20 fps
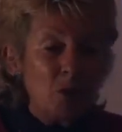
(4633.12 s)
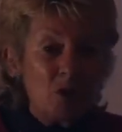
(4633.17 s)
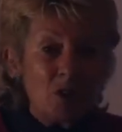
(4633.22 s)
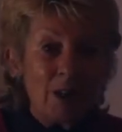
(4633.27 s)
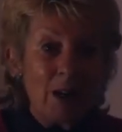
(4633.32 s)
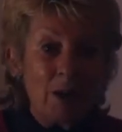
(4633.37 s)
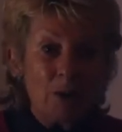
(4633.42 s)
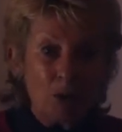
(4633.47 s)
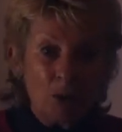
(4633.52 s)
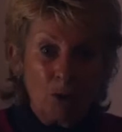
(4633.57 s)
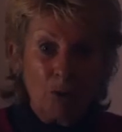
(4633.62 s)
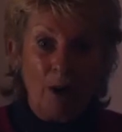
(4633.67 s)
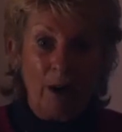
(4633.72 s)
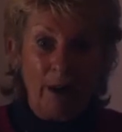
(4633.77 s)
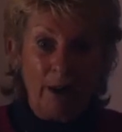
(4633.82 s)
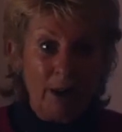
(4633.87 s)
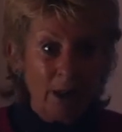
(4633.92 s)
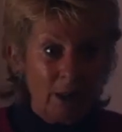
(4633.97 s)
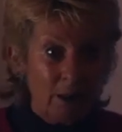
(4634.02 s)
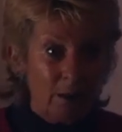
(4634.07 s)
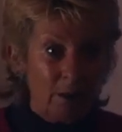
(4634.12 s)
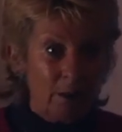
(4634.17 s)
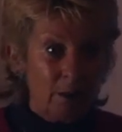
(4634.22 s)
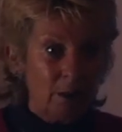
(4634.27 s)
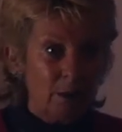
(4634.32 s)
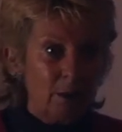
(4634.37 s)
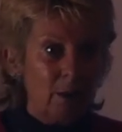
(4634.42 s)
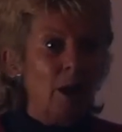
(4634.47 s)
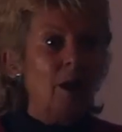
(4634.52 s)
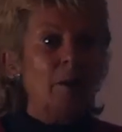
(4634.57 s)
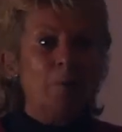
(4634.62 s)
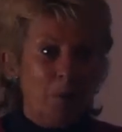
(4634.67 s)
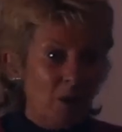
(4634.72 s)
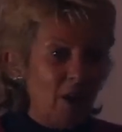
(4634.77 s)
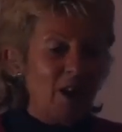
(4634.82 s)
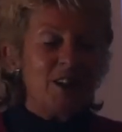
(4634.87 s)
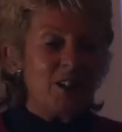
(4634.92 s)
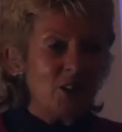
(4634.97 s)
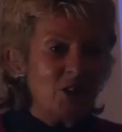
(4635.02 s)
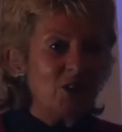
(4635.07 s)
out crying, but
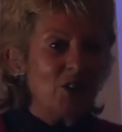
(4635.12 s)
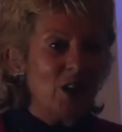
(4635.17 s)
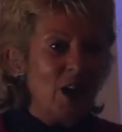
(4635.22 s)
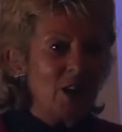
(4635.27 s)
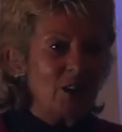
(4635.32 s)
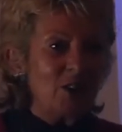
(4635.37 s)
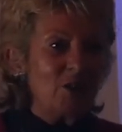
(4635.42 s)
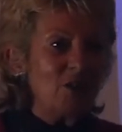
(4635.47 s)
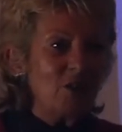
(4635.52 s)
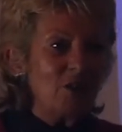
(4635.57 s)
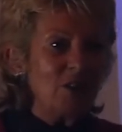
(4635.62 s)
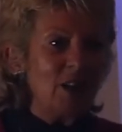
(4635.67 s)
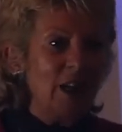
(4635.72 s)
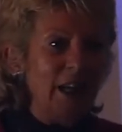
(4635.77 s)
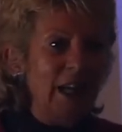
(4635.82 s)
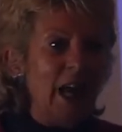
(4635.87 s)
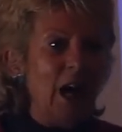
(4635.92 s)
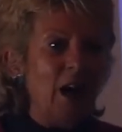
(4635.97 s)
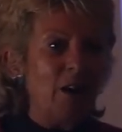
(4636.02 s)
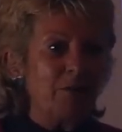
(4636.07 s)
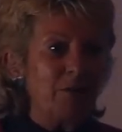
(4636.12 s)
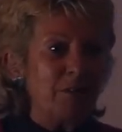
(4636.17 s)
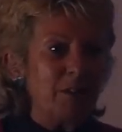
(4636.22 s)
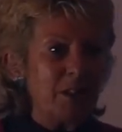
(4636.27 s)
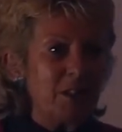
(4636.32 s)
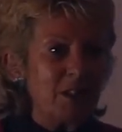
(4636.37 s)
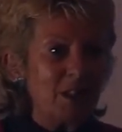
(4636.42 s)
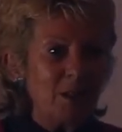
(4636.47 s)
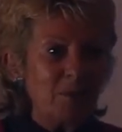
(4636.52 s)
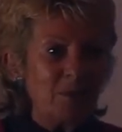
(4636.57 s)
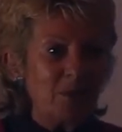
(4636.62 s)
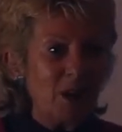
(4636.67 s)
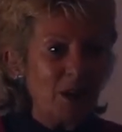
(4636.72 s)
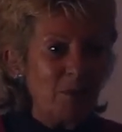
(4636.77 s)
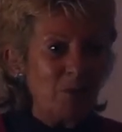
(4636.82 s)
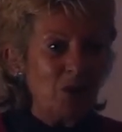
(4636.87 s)
I started to laugh at the same time.